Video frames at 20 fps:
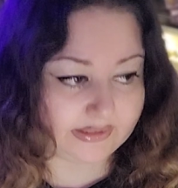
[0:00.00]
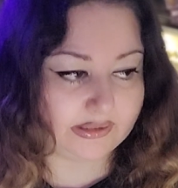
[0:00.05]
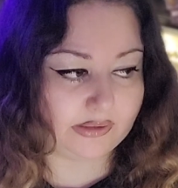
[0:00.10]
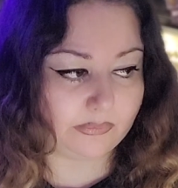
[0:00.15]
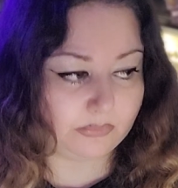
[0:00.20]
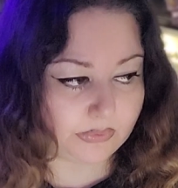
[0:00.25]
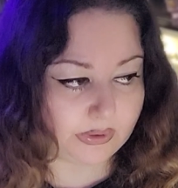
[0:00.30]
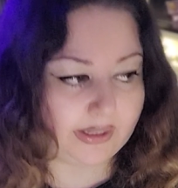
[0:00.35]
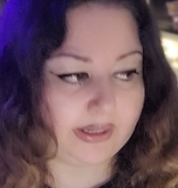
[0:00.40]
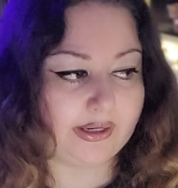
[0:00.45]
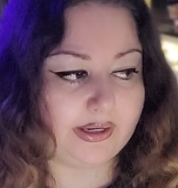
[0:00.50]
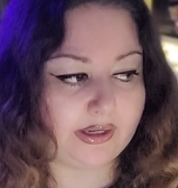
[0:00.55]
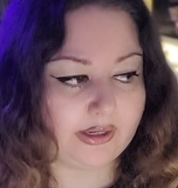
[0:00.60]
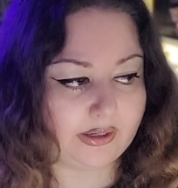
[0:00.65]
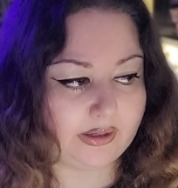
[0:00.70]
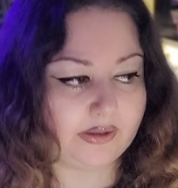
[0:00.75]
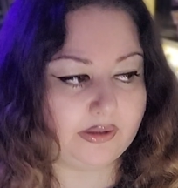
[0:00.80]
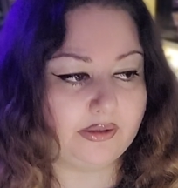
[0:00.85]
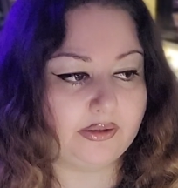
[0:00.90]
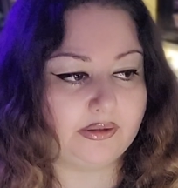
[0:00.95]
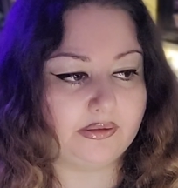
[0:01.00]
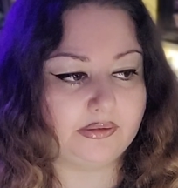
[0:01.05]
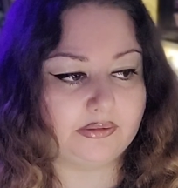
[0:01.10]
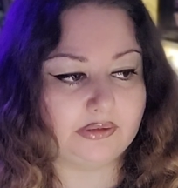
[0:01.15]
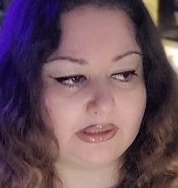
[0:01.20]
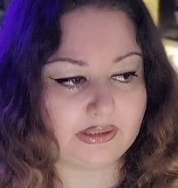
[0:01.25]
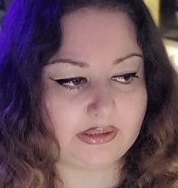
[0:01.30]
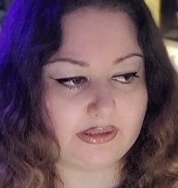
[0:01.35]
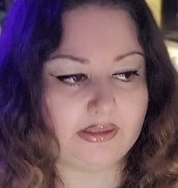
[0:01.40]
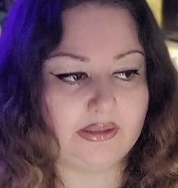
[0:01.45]
somewhere,
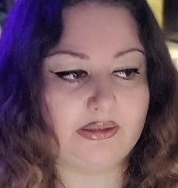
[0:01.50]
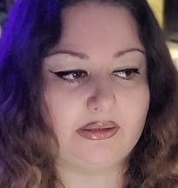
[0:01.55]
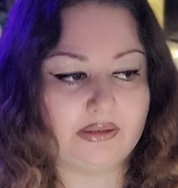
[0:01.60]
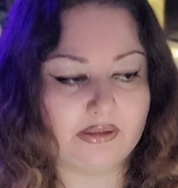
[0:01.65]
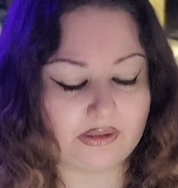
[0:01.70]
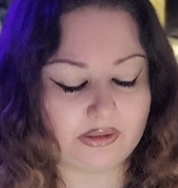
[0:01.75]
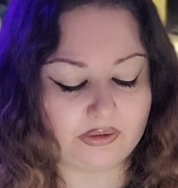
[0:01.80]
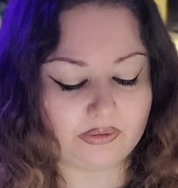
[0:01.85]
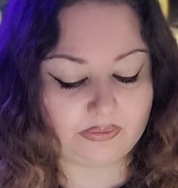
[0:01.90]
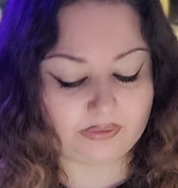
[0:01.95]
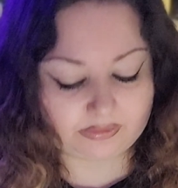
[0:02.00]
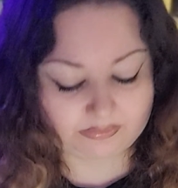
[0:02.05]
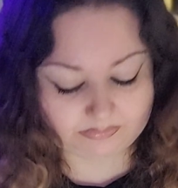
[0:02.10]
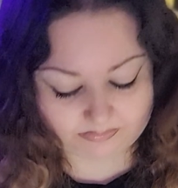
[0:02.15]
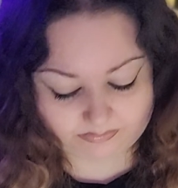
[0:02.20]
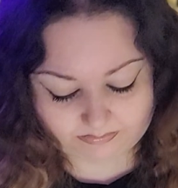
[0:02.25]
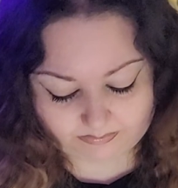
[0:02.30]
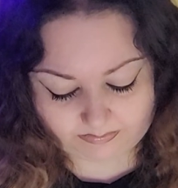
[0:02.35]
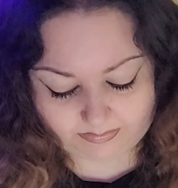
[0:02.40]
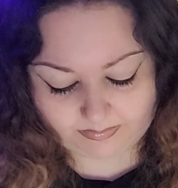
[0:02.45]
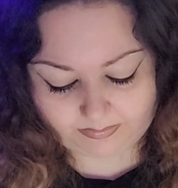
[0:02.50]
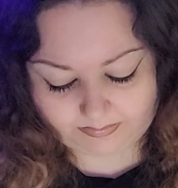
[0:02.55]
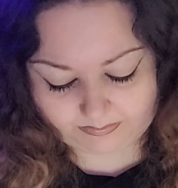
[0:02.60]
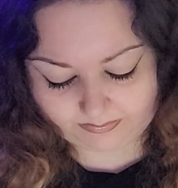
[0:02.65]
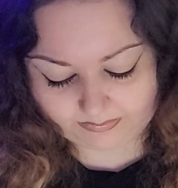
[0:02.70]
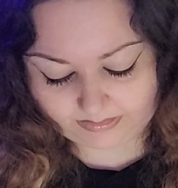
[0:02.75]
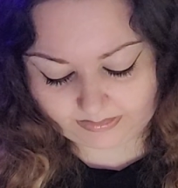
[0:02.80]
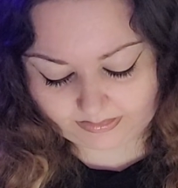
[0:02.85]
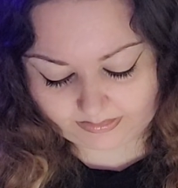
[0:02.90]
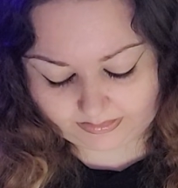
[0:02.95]
getting, you know, and
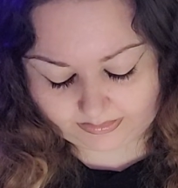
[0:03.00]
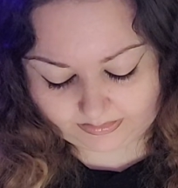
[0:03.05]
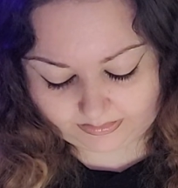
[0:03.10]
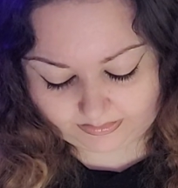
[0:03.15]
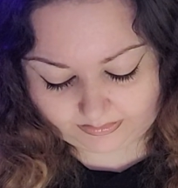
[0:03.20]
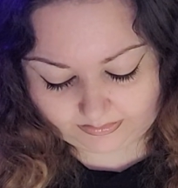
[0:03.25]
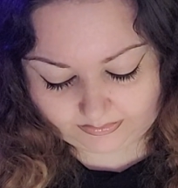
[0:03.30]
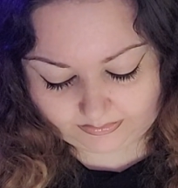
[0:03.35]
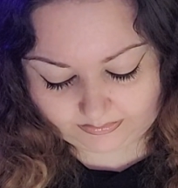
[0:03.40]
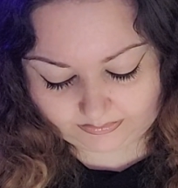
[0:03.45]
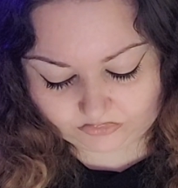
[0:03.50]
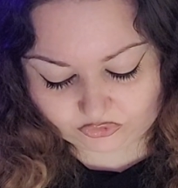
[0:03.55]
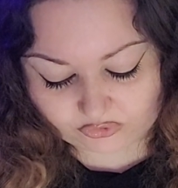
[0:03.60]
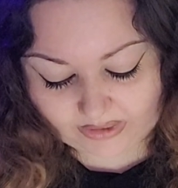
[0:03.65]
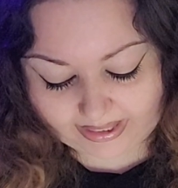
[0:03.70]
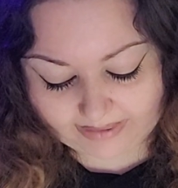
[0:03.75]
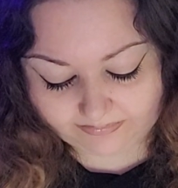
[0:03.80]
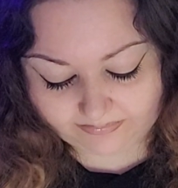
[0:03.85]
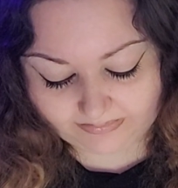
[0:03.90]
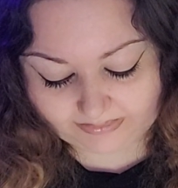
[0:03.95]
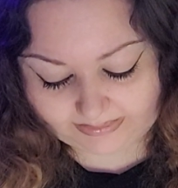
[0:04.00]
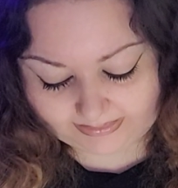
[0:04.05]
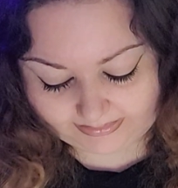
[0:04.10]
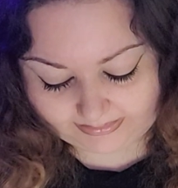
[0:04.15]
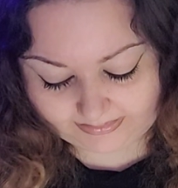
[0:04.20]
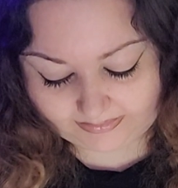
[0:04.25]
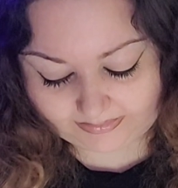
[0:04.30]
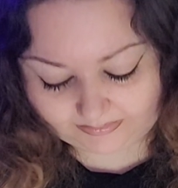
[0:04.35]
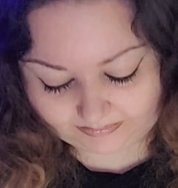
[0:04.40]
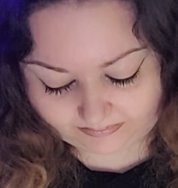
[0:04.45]

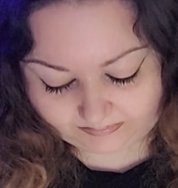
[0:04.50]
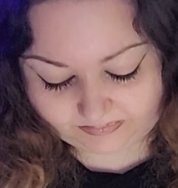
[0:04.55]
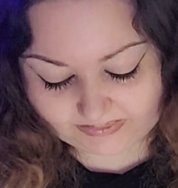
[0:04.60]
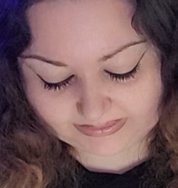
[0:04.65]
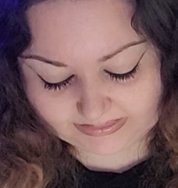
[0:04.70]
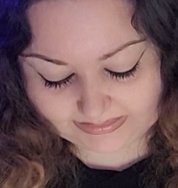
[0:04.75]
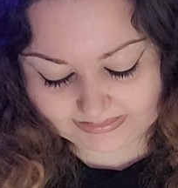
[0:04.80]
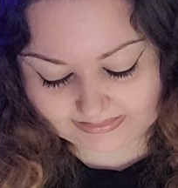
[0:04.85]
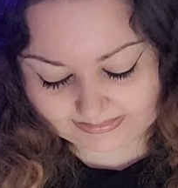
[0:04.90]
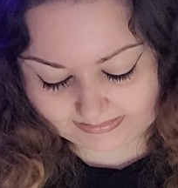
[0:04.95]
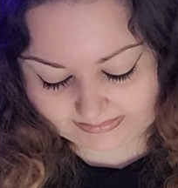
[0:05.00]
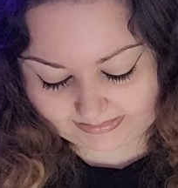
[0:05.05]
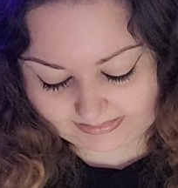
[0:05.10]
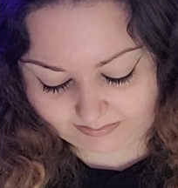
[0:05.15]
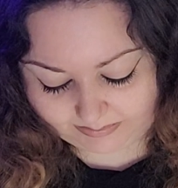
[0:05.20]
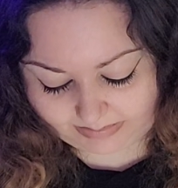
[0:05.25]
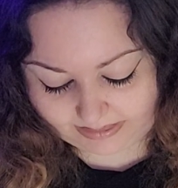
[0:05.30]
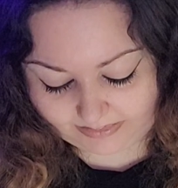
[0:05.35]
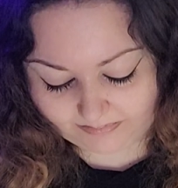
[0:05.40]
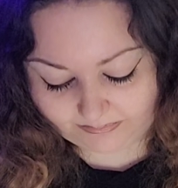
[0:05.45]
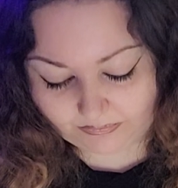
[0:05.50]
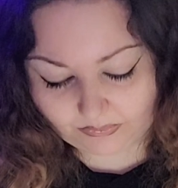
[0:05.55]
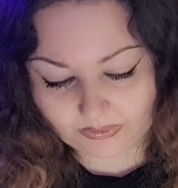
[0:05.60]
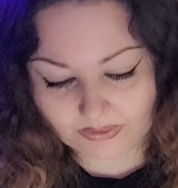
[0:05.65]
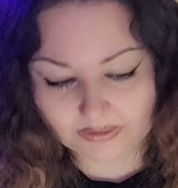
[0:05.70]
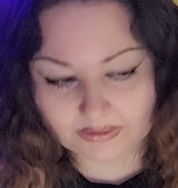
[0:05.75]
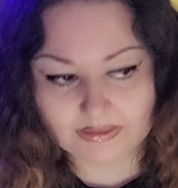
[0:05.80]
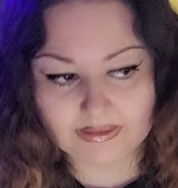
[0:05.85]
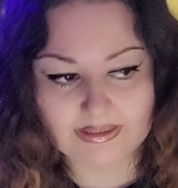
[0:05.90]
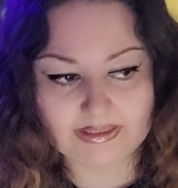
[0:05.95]
traveling physically.
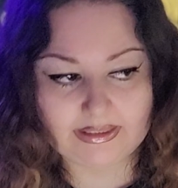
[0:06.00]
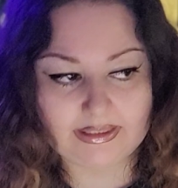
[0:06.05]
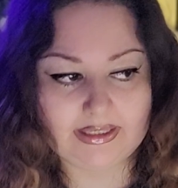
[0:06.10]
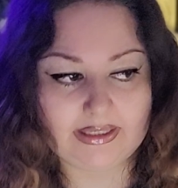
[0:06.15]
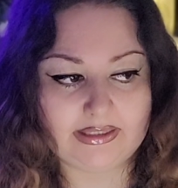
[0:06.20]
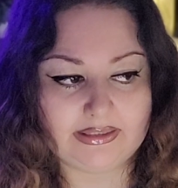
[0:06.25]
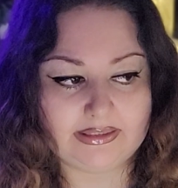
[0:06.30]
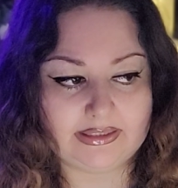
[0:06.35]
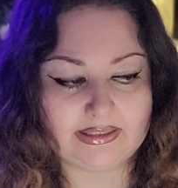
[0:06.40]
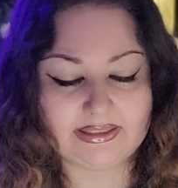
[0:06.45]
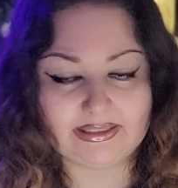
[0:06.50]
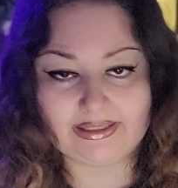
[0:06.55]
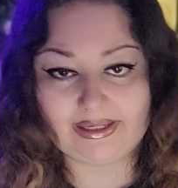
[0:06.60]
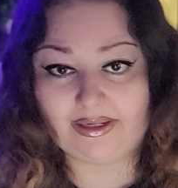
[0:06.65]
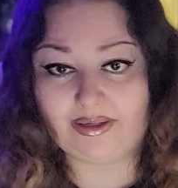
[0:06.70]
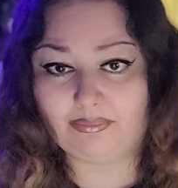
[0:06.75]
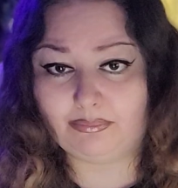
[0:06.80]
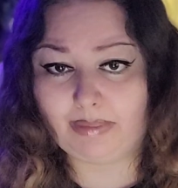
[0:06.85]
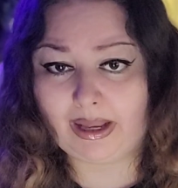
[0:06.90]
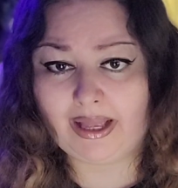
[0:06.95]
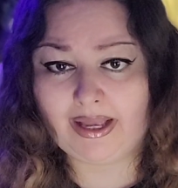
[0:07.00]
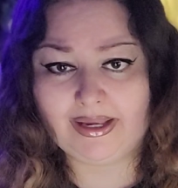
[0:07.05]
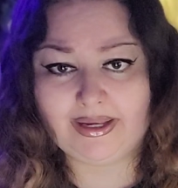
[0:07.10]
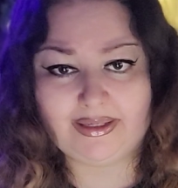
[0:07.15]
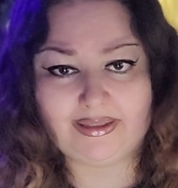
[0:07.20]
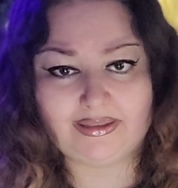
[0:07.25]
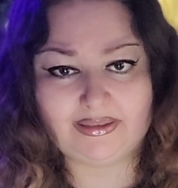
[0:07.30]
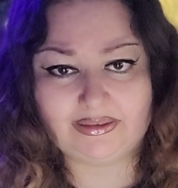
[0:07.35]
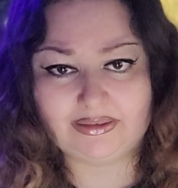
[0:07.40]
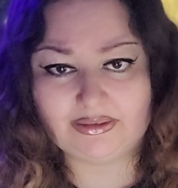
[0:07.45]
Metaphorically is a state of
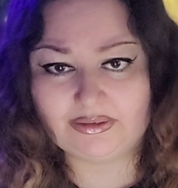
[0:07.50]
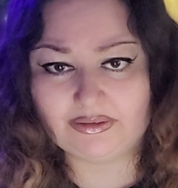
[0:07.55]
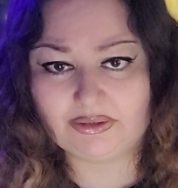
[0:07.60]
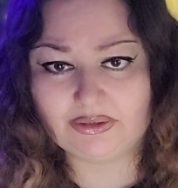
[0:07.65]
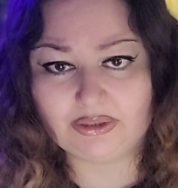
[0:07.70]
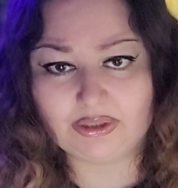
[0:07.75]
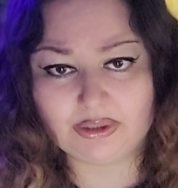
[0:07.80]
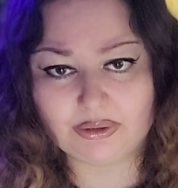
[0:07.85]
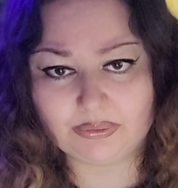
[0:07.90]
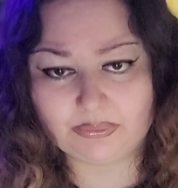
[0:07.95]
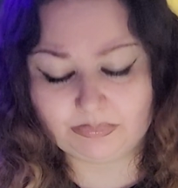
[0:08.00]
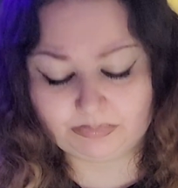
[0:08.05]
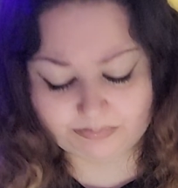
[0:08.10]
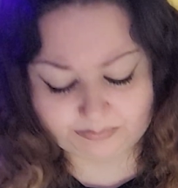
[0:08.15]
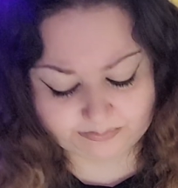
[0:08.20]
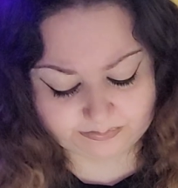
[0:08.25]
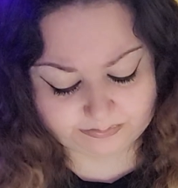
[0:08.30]
mind, you know?